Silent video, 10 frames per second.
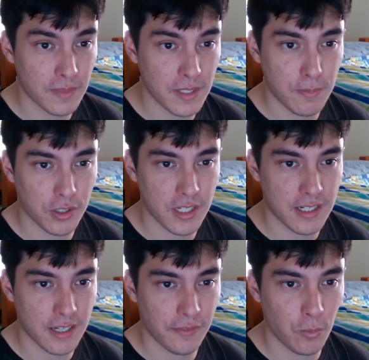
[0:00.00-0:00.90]
box set
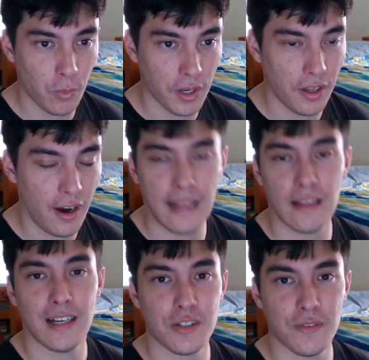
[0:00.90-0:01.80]
definitely one of the
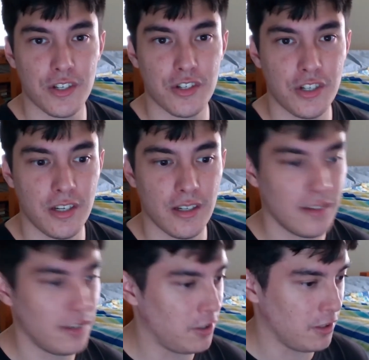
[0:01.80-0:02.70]
highlights of this year,
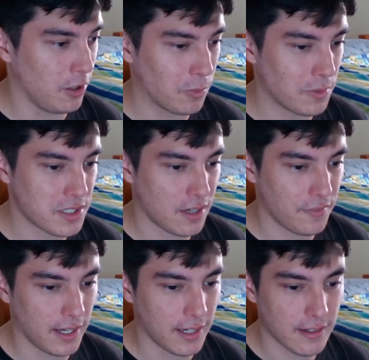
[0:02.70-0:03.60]
along with stuff
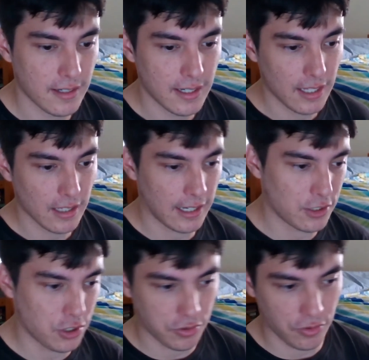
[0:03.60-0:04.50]
like
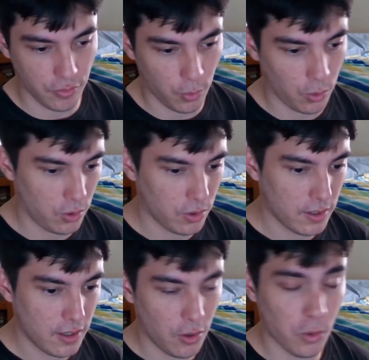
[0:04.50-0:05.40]
Doctor of War,
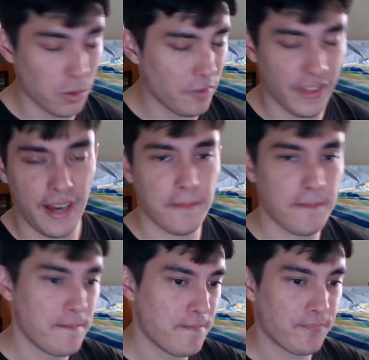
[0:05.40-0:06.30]
all of that.
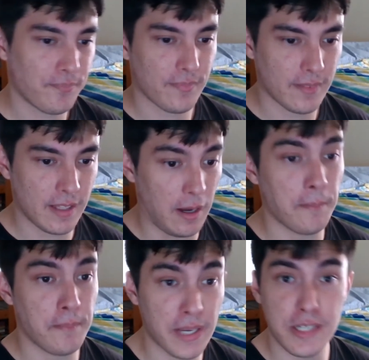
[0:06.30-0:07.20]
A
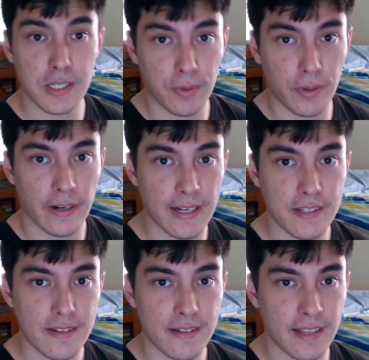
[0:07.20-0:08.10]
big
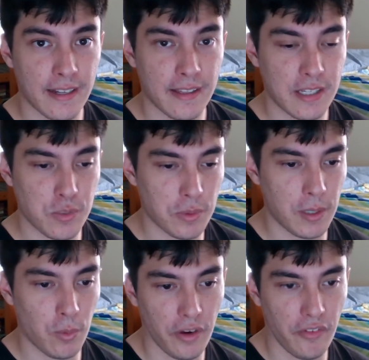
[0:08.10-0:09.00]
surprise that this would be
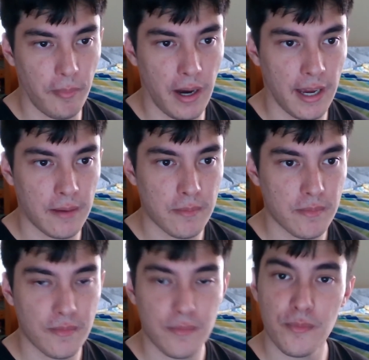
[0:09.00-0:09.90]
one of my
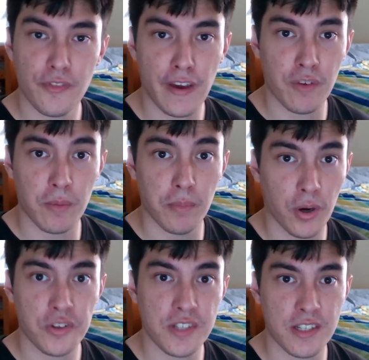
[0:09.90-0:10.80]
favorite
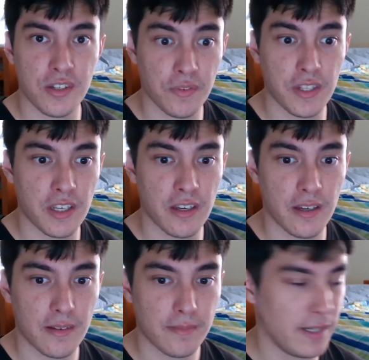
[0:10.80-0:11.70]
box sets of the year,
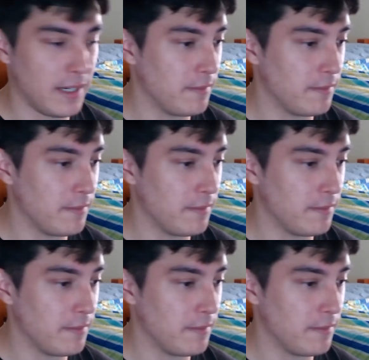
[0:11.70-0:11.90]
and